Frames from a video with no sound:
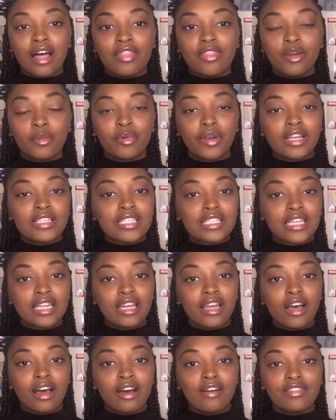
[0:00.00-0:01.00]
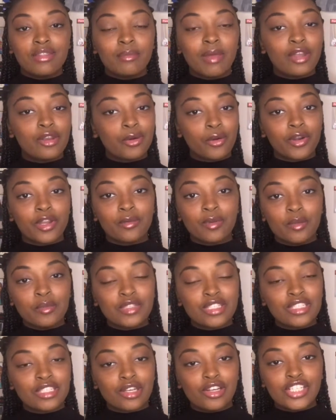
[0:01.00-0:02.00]
the president of the Minority
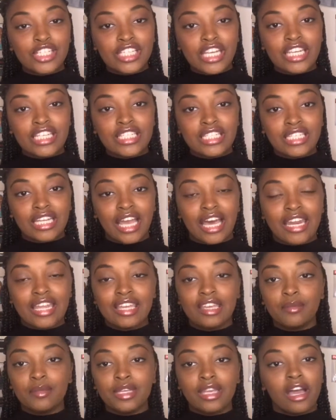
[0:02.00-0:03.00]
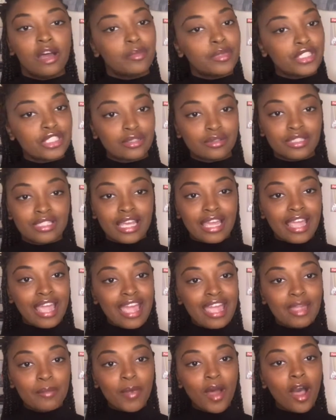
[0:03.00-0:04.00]
Women's Association kind of hit me up and she was like,
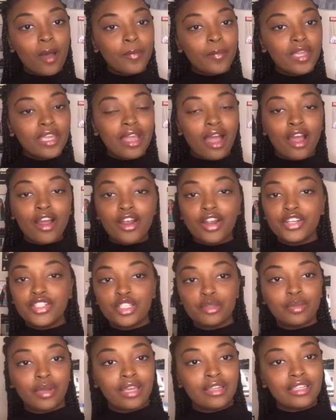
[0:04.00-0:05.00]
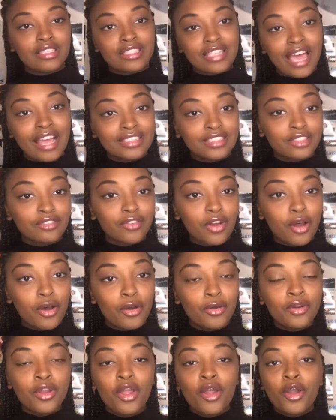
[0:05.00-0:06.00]
hey, Poppy, I heard you play the
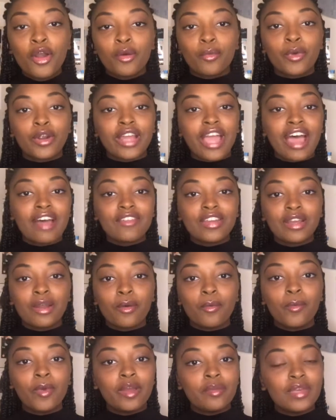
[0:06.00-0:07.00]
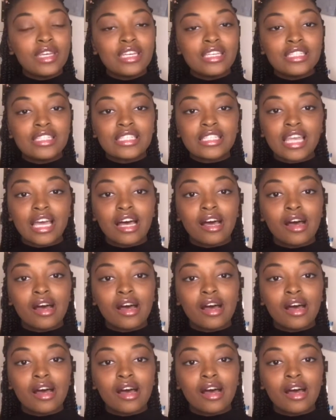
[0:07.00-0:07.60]
saxophone. We're having a women's